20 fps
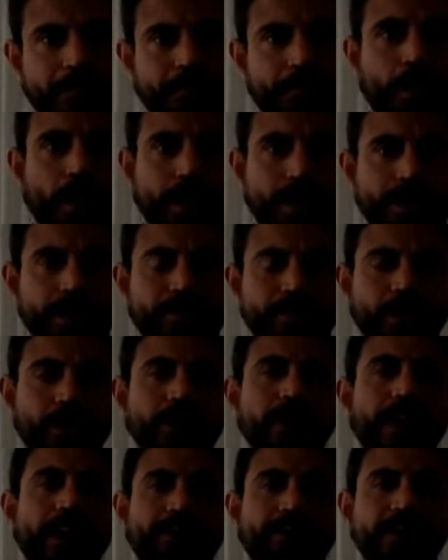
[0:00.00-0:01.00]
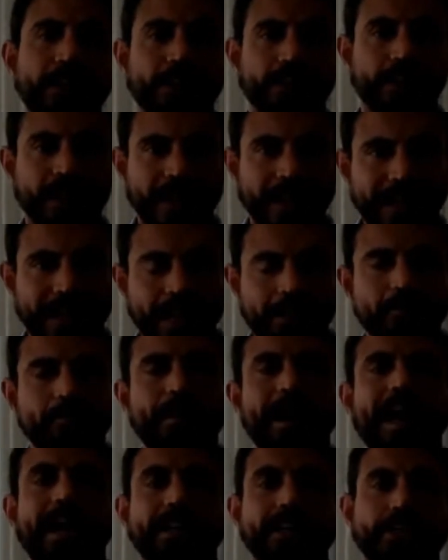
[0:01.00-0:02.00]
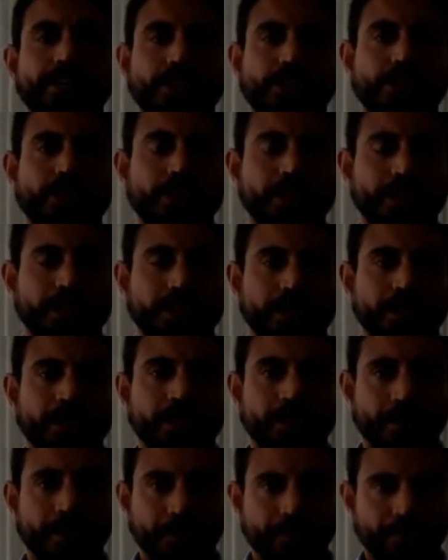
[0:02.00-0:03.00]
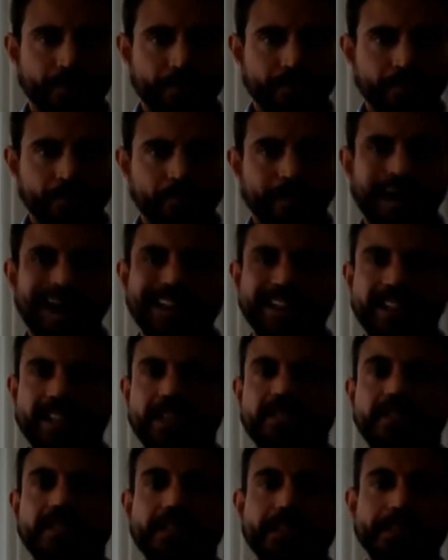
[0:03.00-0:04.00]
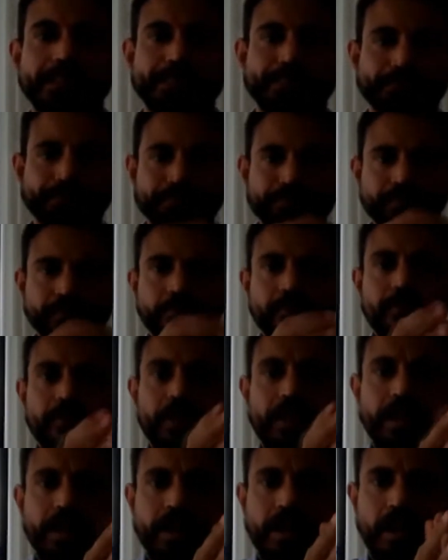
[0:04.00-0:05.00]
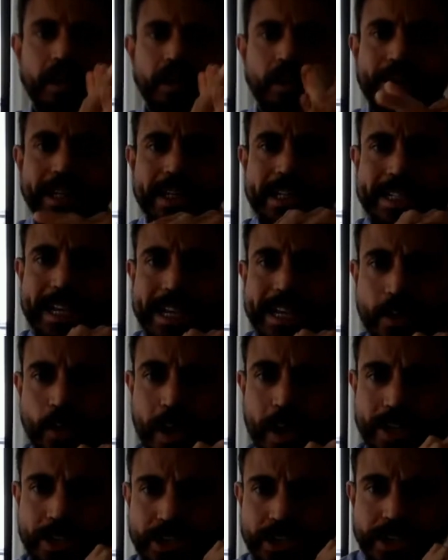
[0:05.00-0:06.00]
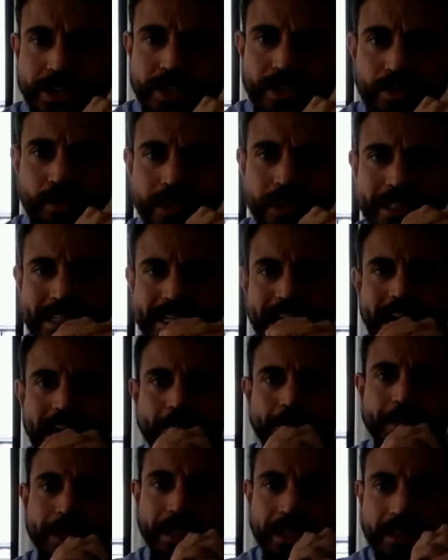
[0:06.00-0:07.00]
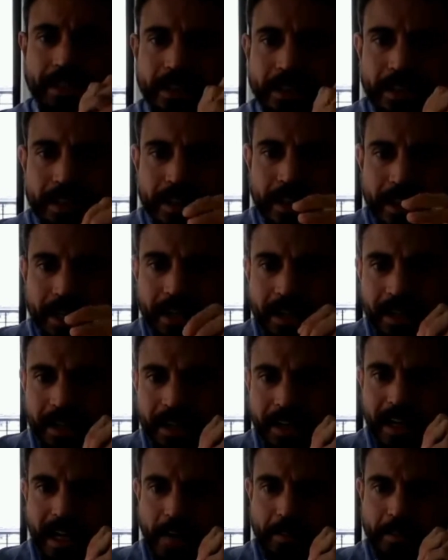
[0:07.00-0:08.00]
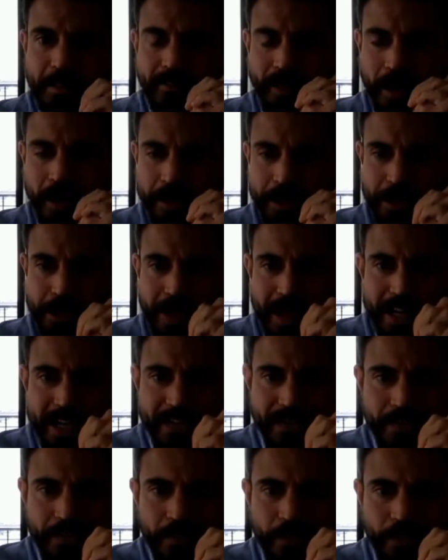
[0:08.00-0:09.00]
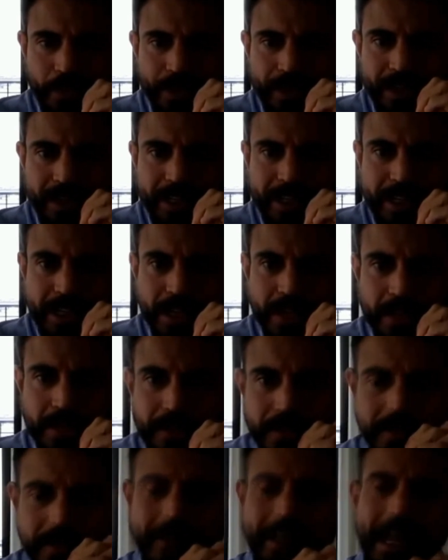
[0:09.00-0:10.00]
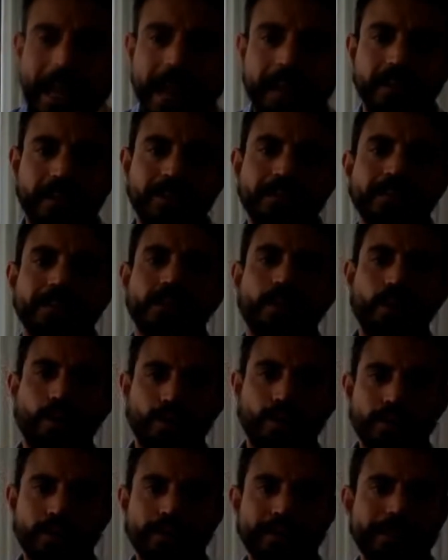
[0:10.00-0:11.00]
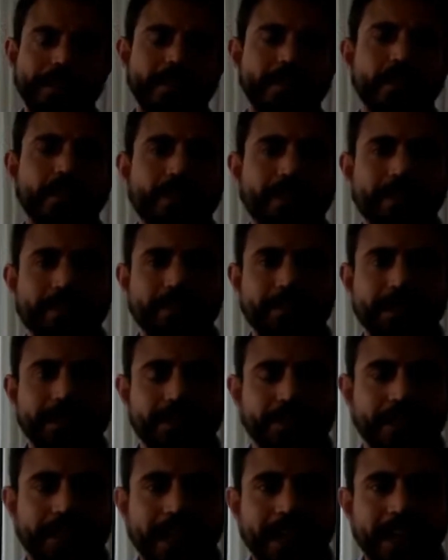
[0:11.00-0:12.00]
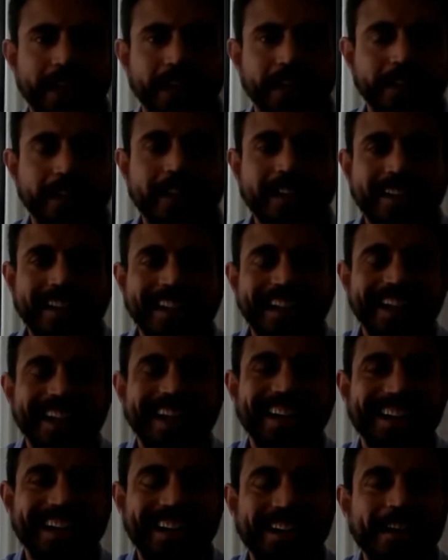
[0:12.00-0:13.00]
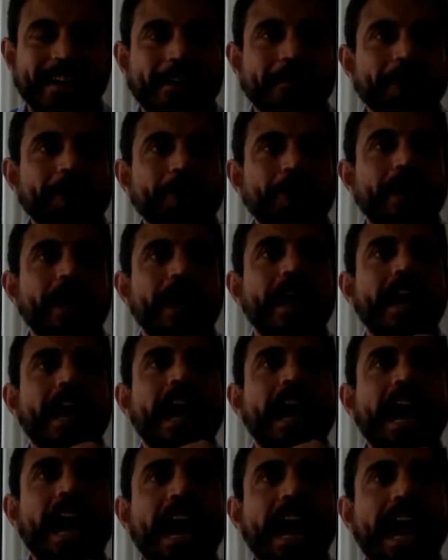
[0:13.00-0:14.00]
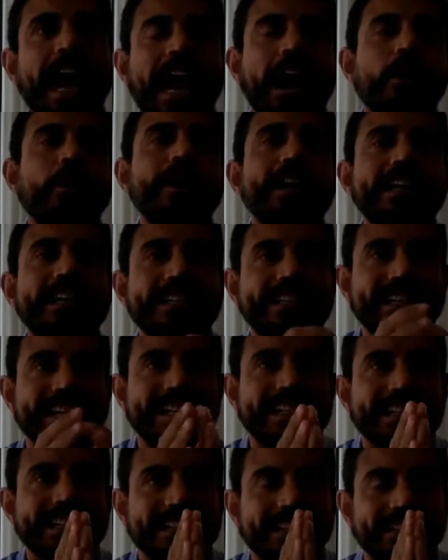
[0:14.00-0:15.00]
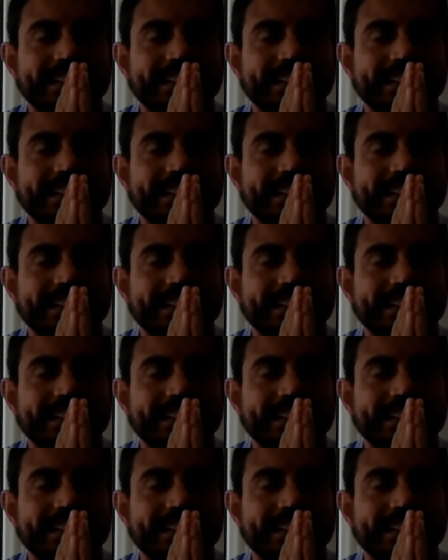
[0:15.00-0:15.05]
parts of your life that are going to impact you positively. Are we going to take questions or what's happening? I've been following you guys for more than a year. Gal Horowitz, great to meet you, Gal. How is it